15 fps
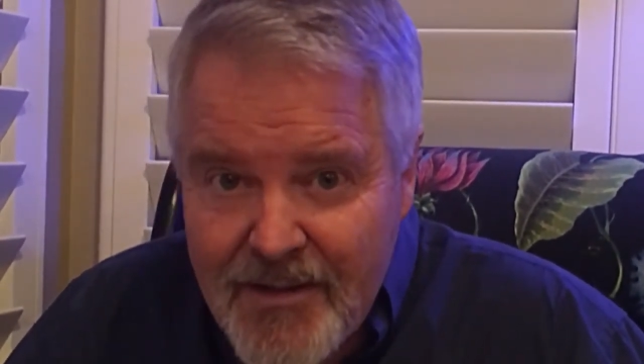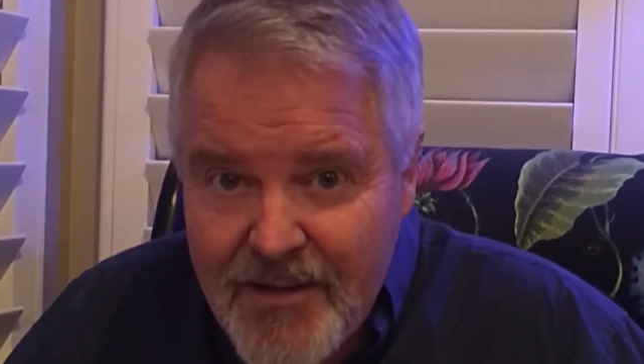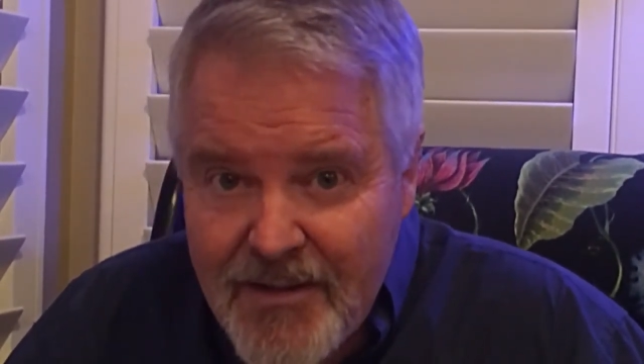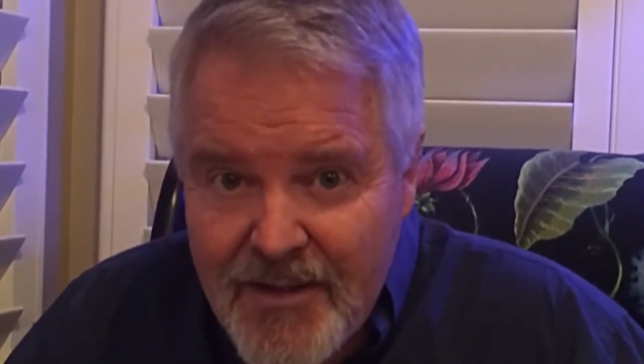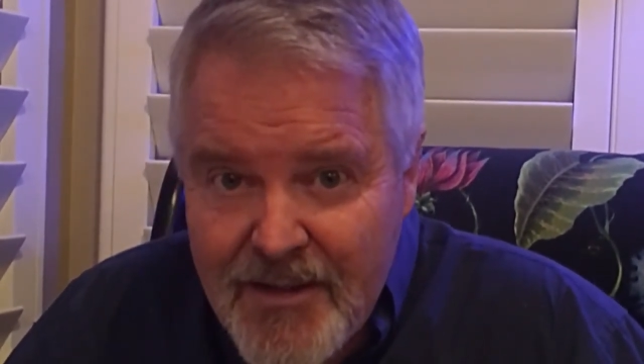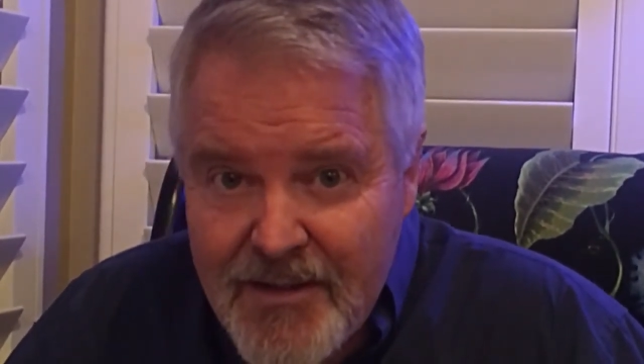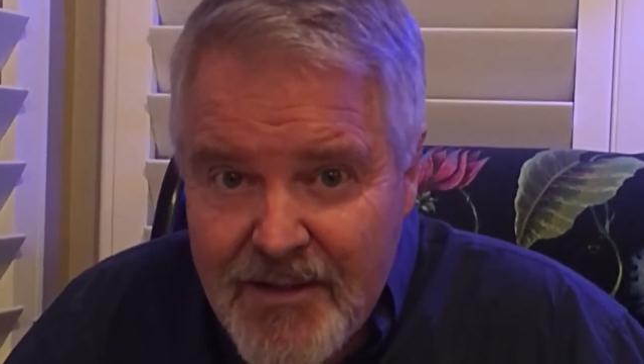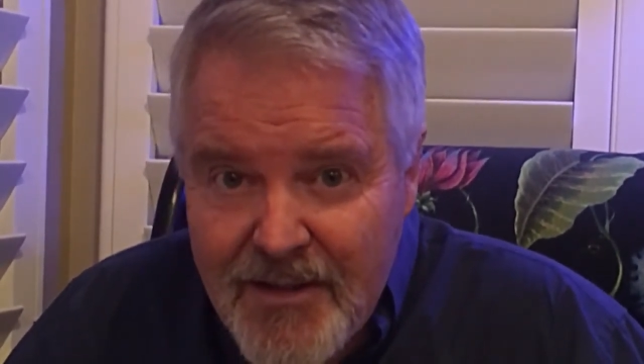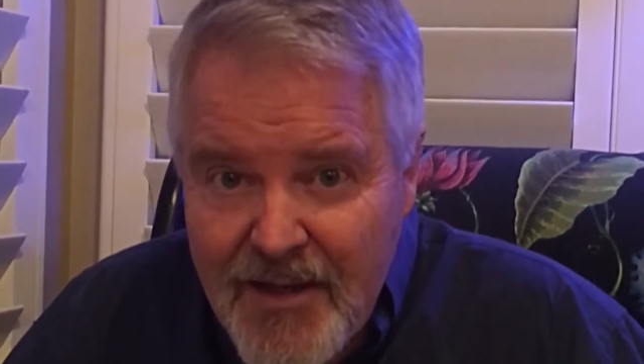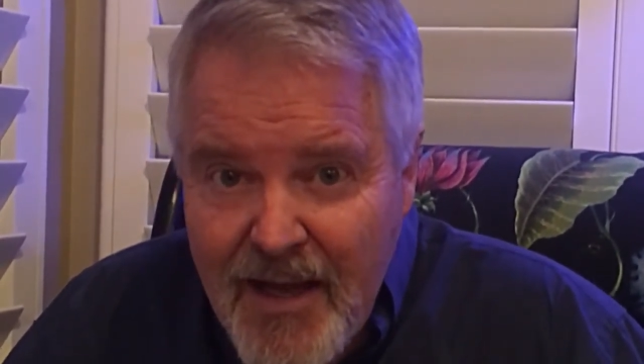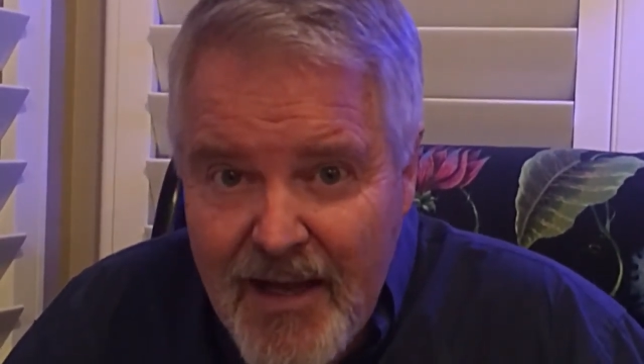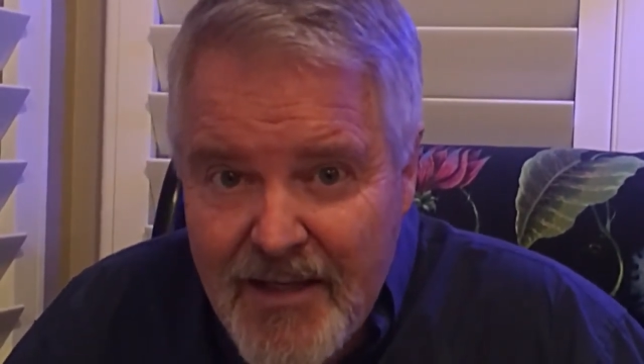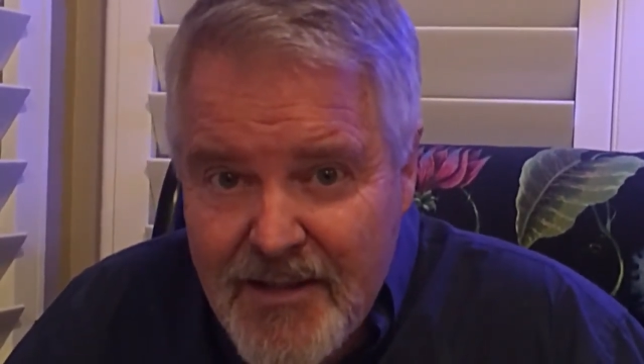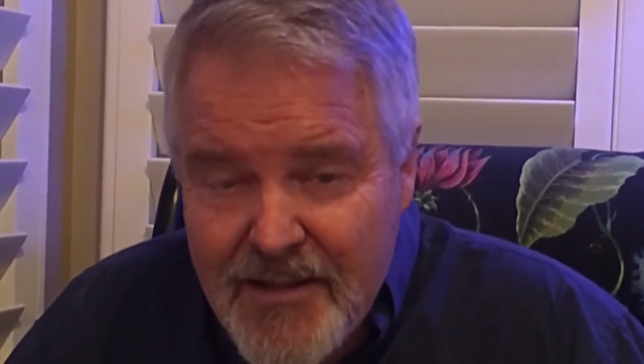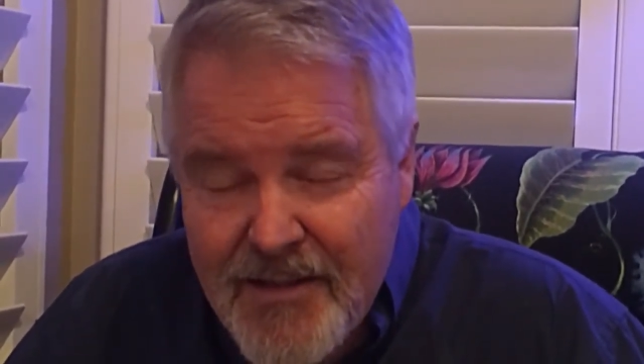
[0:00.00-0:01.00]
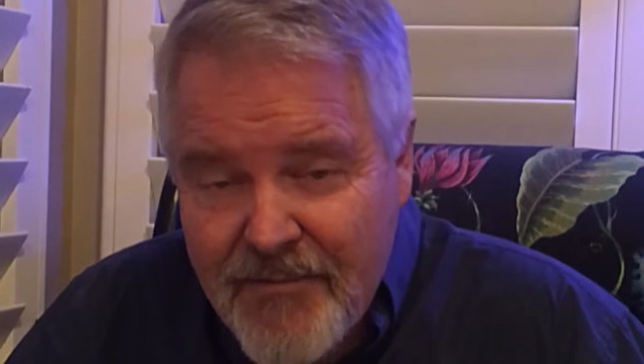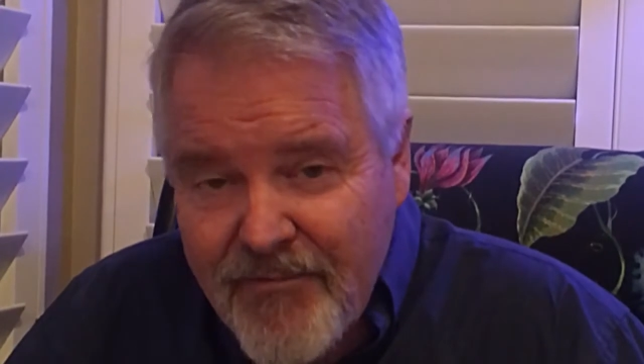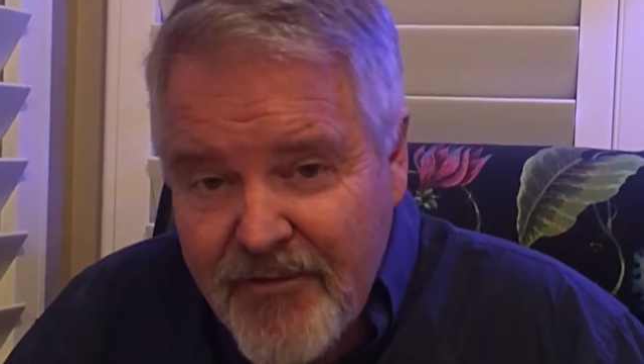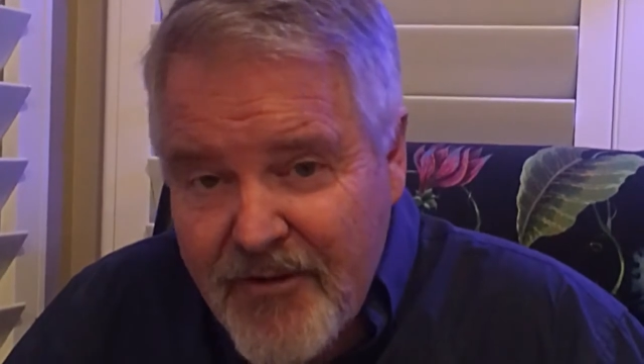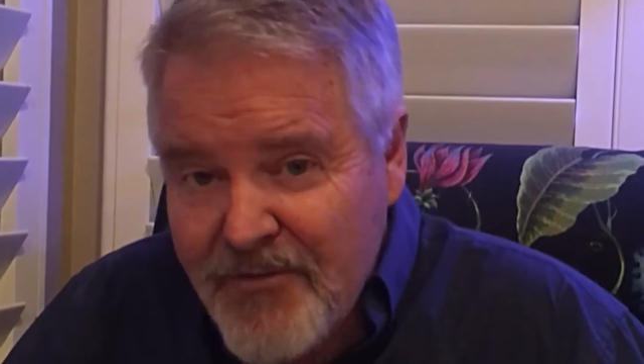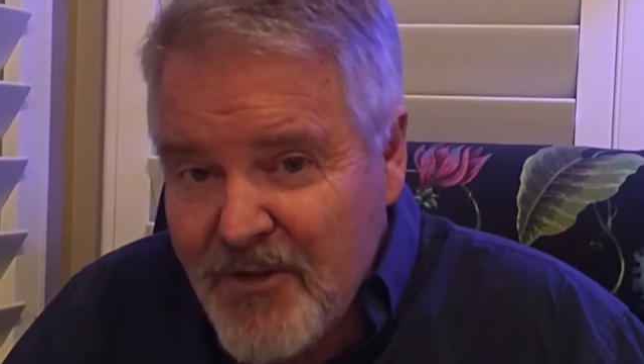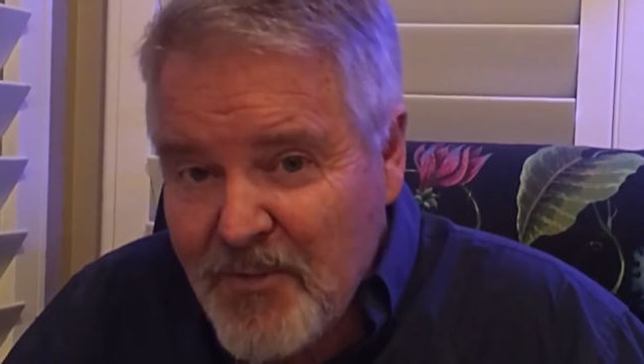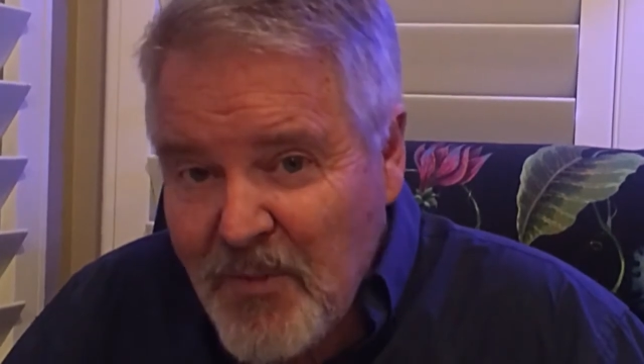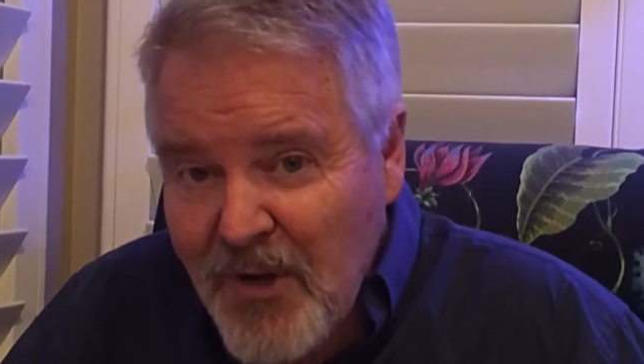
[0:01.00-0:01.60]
in these last 50